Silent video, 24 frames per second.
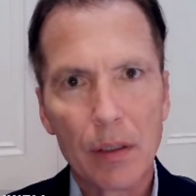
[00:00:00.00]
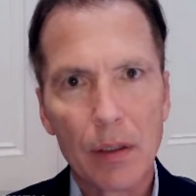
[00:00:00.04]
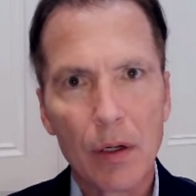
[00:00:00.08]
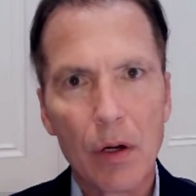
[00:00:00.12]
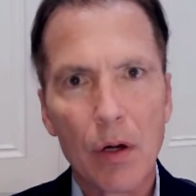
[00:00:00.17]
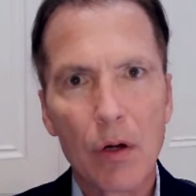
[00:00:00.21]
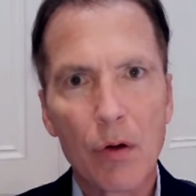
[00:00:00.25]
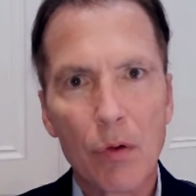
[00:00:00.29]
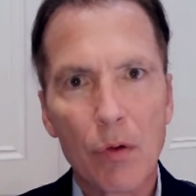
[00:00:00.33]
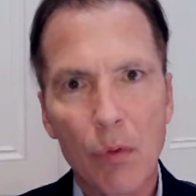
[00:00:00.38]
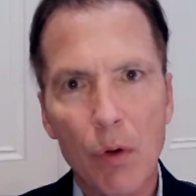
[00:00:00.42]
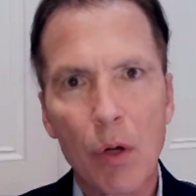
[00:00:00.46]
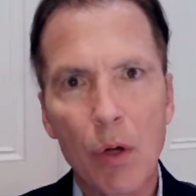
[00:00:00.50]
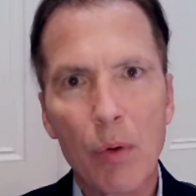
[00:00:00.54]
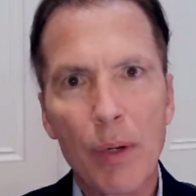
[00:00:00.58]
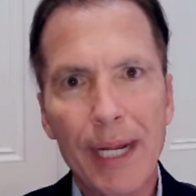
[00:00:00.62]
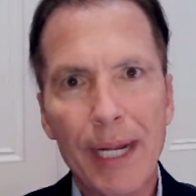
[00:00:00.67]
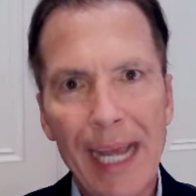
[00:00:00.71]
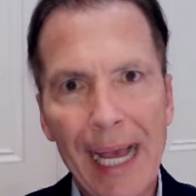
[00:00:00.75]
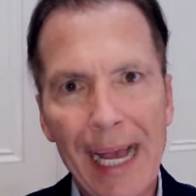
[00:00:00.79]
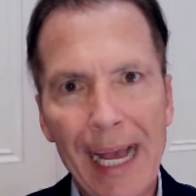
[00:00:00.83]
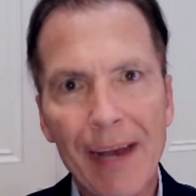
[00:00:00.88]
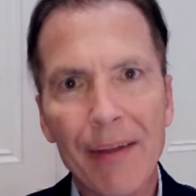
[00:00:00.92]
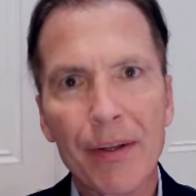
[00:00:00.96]
are
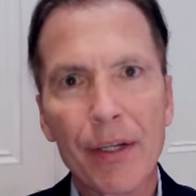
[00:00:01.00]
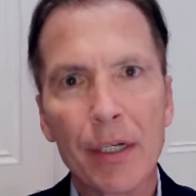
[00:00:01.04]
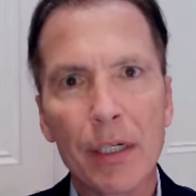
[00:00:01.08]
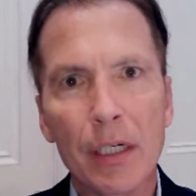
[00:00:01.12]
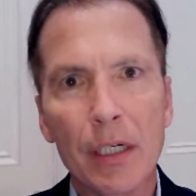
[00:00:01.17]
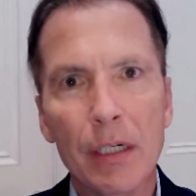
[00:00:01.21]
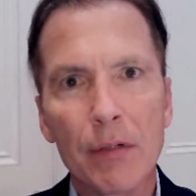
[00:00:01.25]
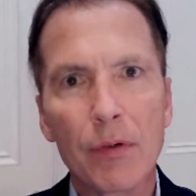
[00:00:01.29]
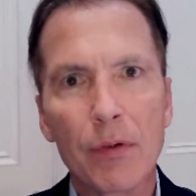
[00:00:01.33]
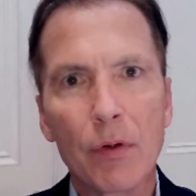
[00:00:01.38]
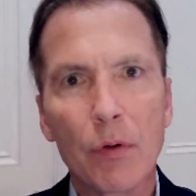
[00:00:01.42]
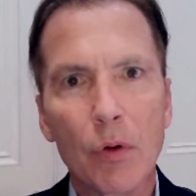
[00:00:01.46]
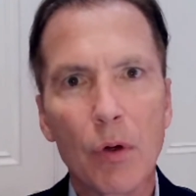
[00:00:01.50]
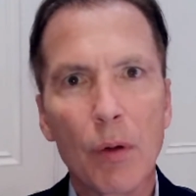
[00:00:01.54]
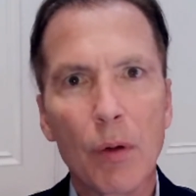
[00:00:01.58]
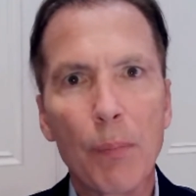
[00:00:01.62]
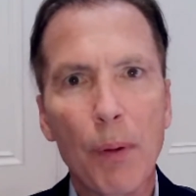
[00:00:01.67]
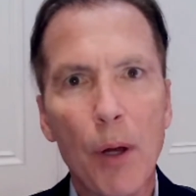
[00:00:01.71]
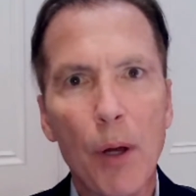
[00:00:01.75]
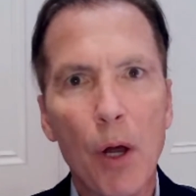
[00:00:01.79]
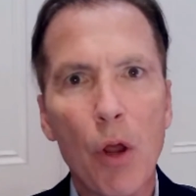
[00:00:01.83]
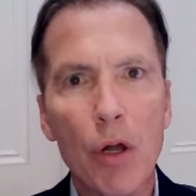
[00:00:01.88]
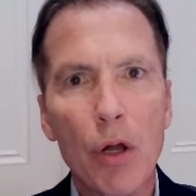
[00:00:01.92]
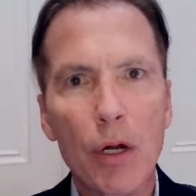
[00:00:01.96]
growing out of or a
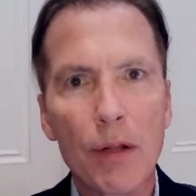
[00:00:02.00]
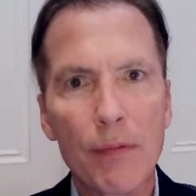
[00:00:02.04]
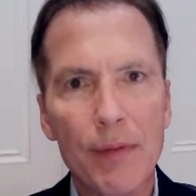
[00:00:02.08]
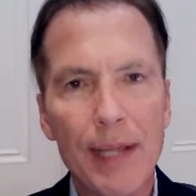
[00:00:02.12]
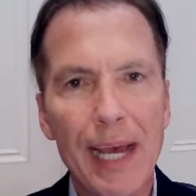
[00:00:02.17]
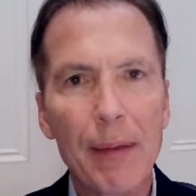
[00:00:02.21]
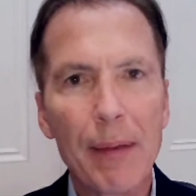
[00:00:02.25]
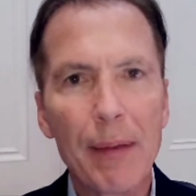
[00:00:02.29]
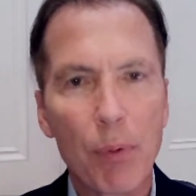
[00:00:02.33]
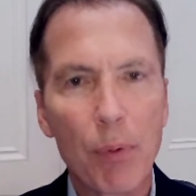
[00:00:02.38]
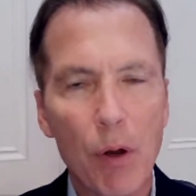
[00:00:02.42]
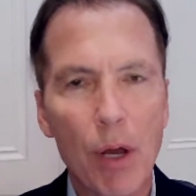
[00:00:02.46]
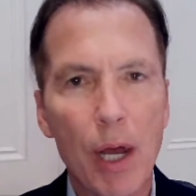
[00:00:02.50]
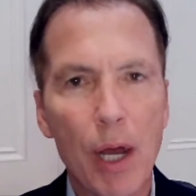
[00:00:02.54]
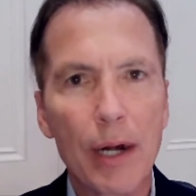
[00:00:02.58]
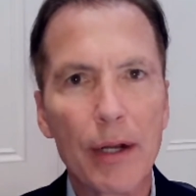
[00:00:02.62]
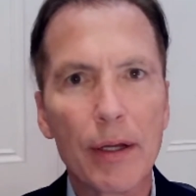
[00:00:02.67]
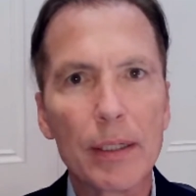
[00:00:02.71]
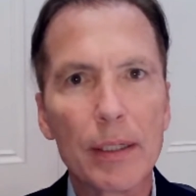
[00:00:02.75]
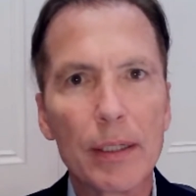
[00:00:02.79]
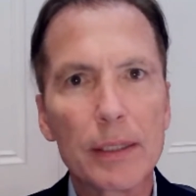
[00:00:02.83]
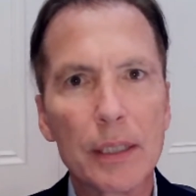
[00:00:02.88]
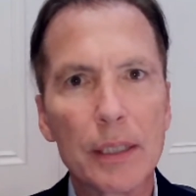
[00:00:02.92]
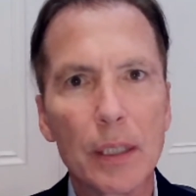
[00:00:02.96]
part of that product.